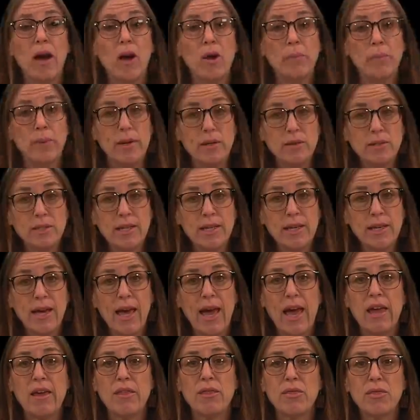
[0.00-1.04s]
are building
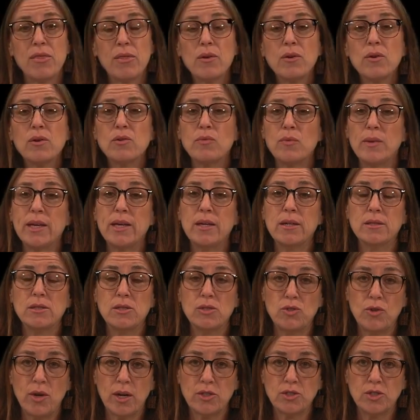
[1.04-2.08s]
a third
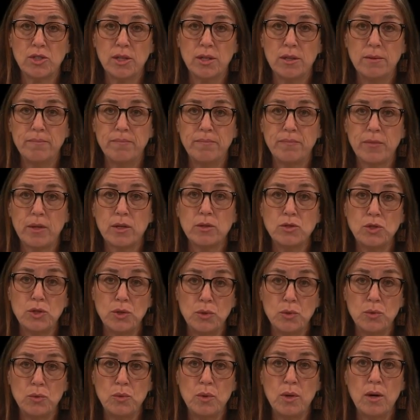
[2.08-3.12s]
Reconstruction
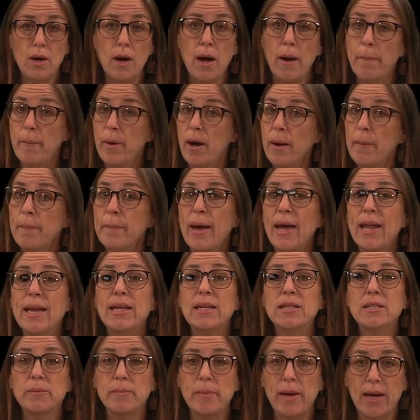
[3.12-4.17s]
to, among many
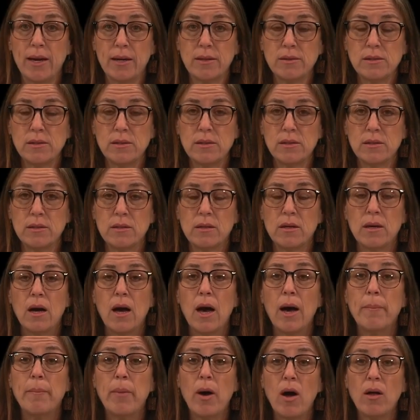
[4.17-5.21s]
demands,
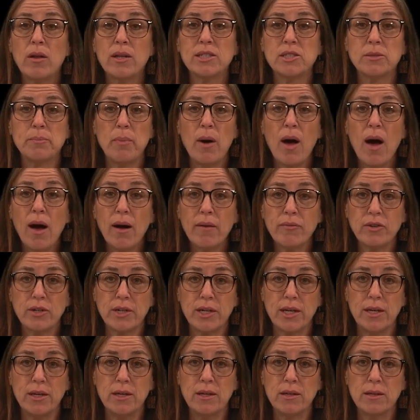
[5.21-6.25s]
abolish
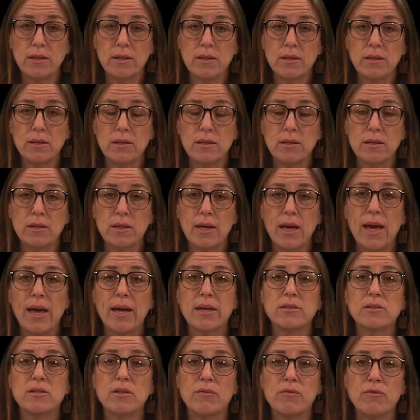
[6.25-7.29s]
poverty
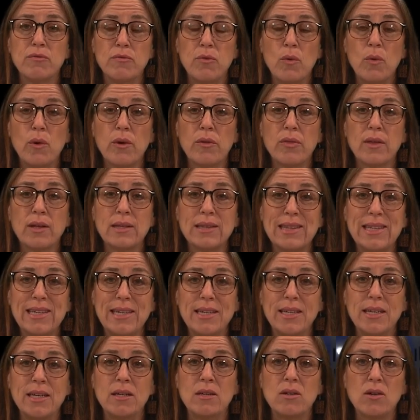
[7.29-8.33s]
as the 4th
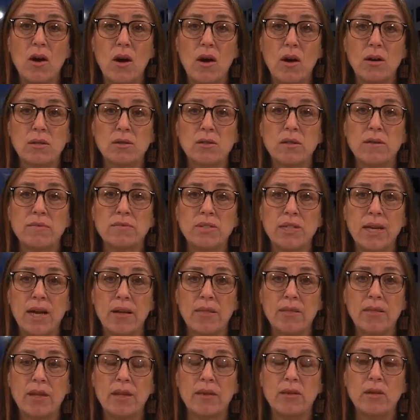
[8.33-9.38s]
leading cause of
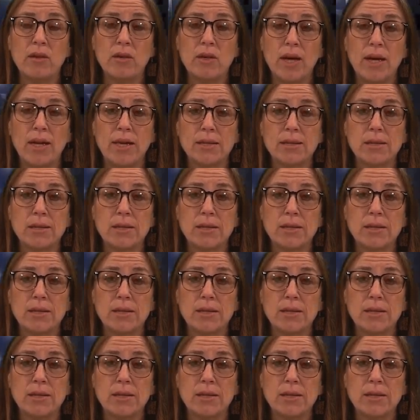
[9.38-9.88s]
death in the United